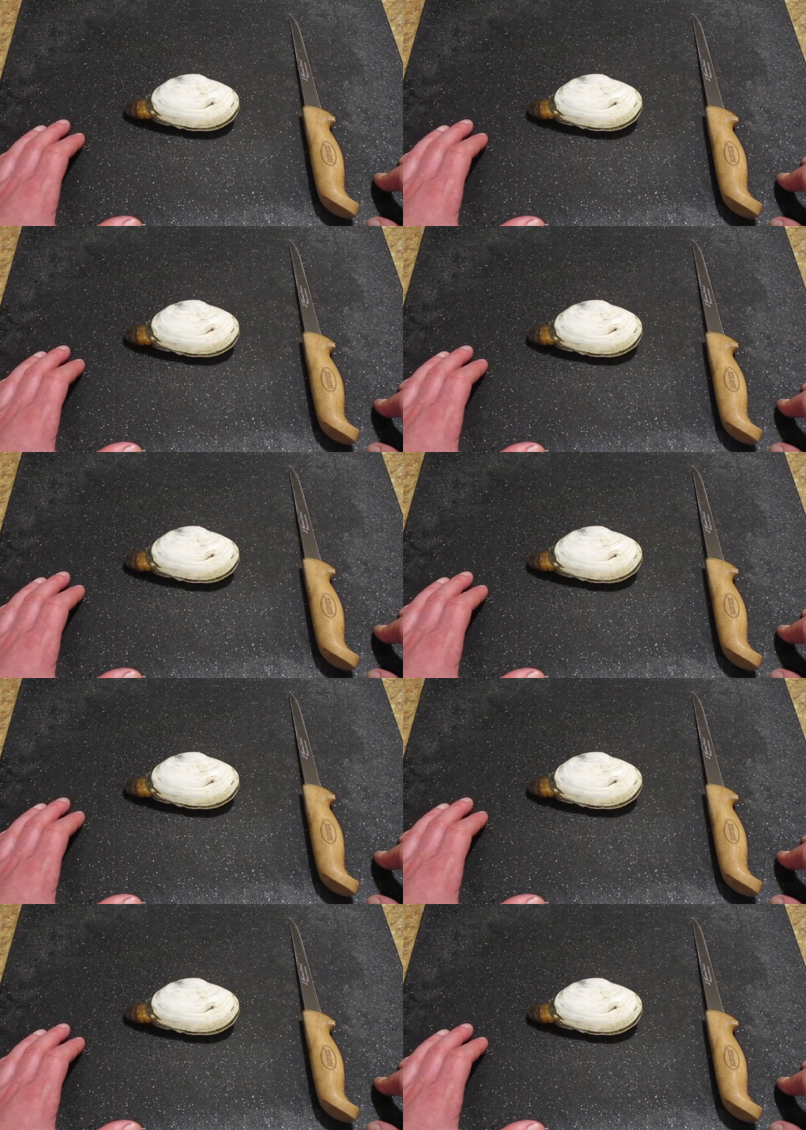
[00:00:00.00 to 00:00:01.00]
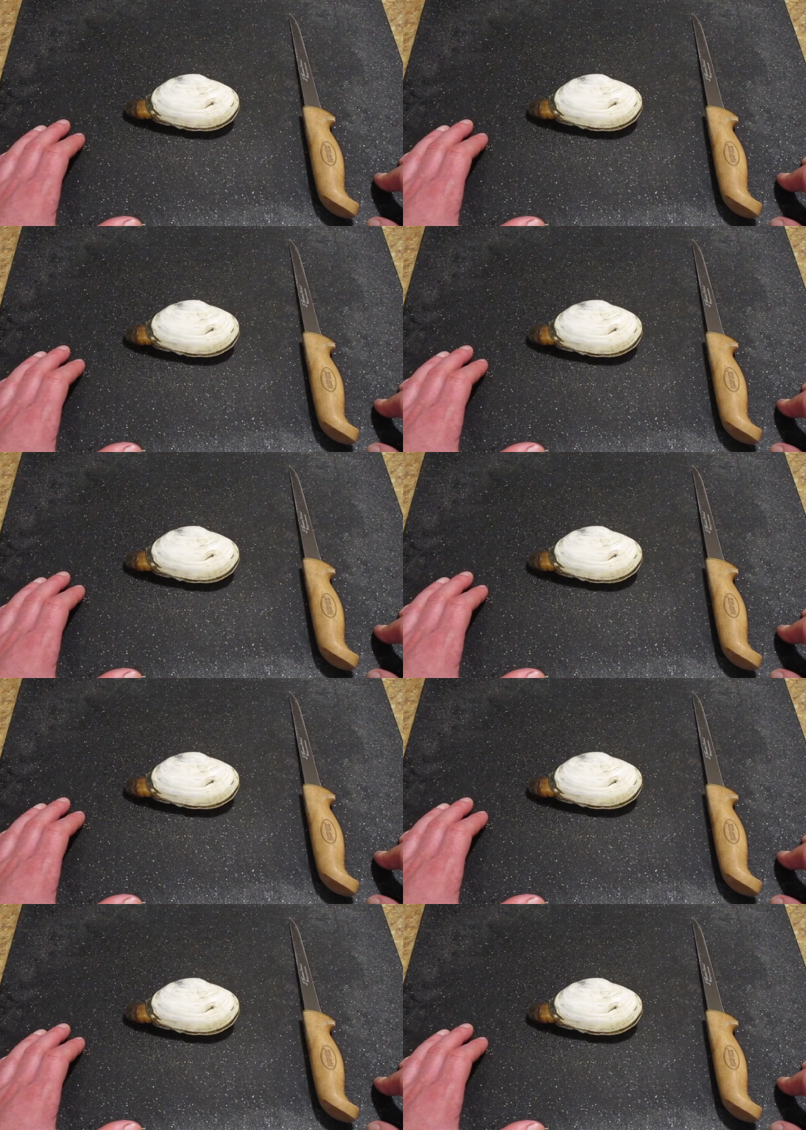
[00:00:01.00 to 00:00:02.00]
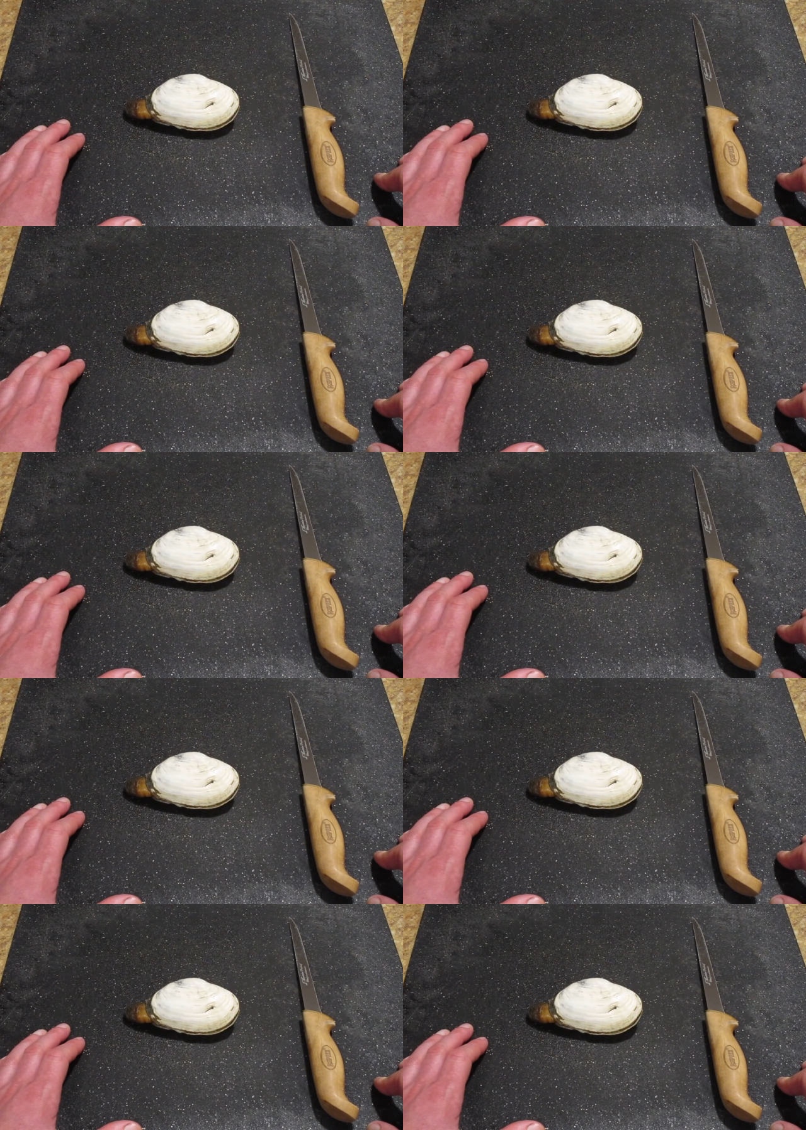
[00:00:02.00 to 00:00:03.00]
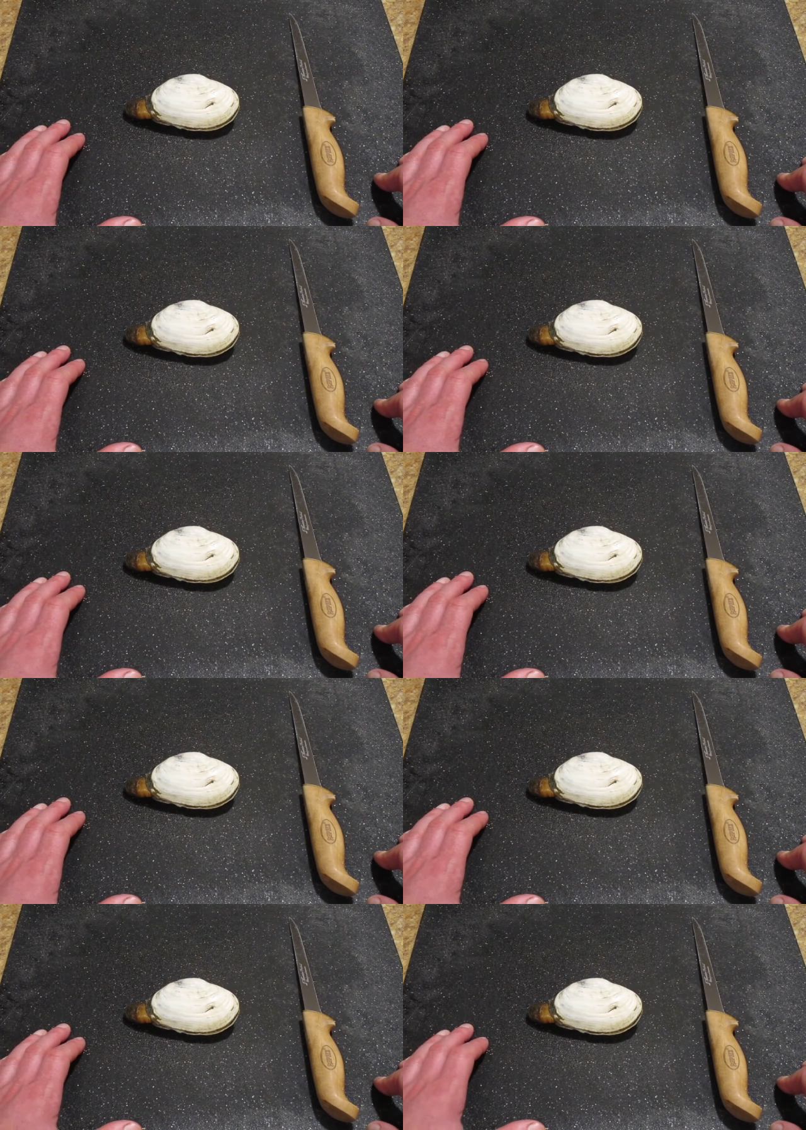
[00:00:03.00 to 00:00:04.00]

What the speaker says: No face is visible, so there are no lips to read.